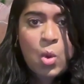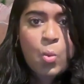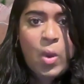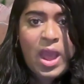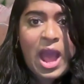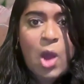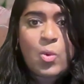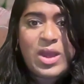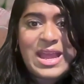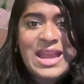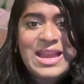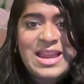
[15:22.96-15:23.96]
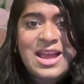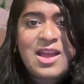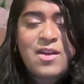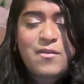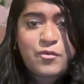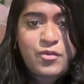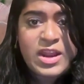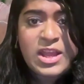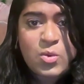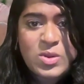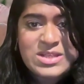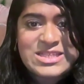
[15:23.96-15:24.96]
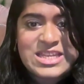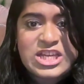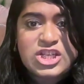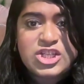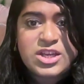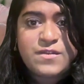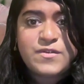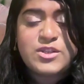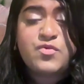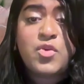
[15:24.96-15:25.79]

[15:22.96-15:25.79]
where our inner frequency shifts